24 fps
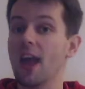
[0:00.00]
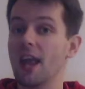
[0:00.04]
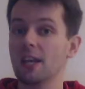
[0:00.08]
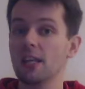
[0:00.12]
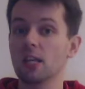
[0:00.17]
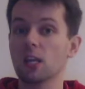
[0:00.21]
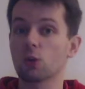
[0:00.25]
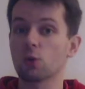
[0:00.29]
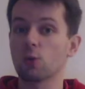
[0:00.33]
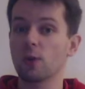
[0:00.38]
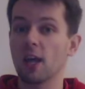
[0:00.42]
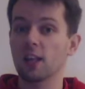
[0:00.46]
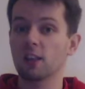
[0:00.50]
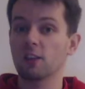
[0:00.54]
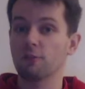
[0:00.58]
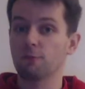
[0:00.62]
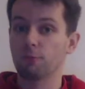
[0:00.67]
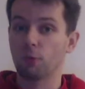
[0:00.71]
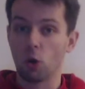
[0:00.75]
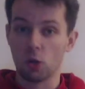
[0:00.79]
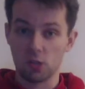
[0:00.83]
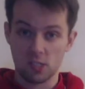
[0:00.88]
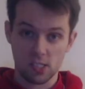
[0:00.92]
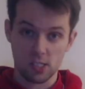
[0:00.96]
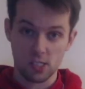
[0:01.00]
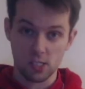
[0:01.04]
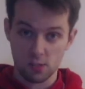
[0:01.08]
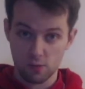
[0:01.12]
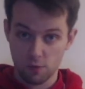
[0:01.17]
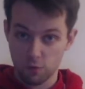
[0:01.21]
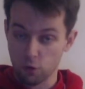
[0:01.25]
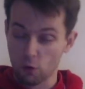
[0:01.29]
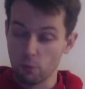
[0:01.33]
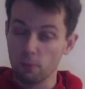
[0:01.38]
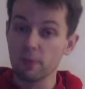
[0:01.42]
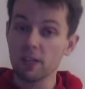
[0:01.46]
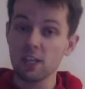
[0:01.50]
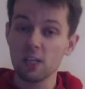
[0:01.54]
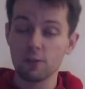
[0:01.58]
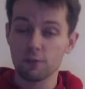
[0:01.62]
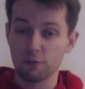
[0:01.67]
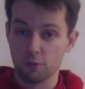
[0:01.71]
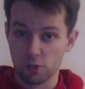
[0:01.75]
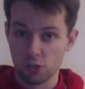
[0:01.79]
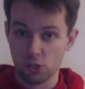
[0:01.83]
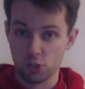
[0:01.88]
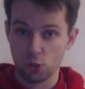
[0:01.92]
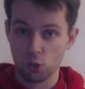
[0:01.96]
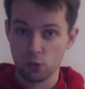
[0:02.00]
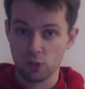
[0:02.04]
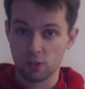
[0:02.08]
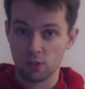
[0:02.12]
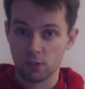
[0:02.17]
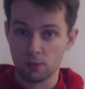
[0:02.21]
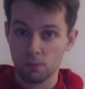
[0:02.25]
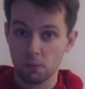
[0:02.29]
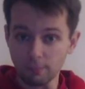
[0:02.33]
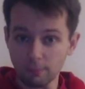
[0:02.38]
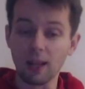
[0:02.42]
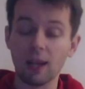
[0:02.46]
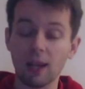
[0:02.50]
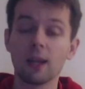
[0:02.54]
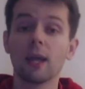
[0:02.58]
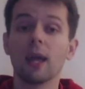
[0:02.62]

any creative process. For me, for certain.